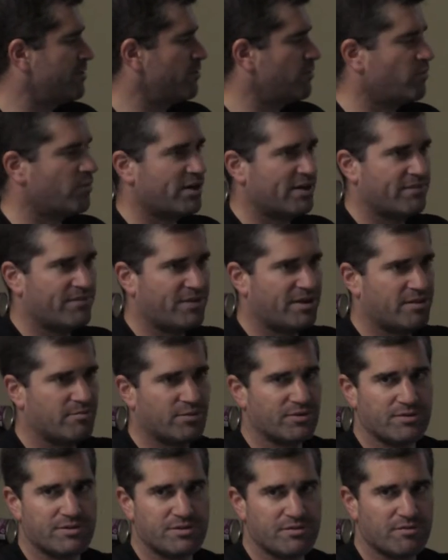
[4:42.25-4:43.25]
Wi-Fi and
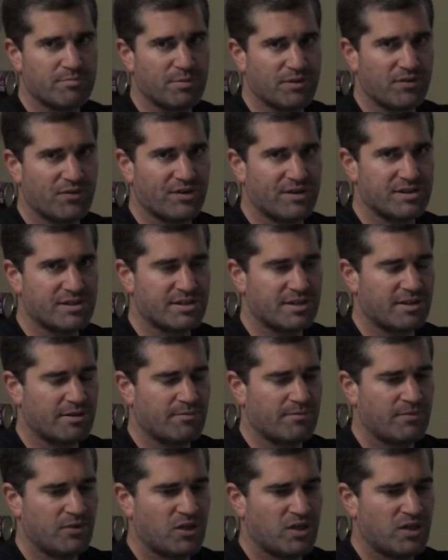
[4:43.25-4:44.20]
Bluetooth built into them.